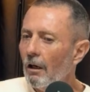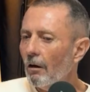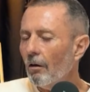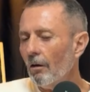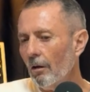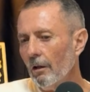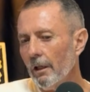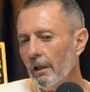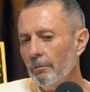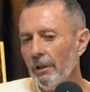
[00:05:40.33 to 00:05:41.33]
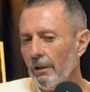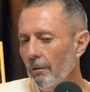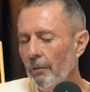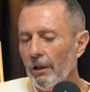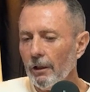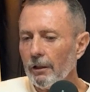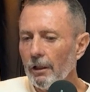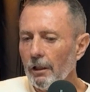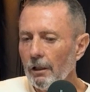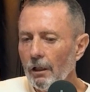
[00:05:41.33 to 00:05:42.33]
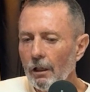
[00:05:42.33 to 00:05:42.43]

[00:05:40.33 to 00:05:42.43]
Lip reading: or he'd be in America.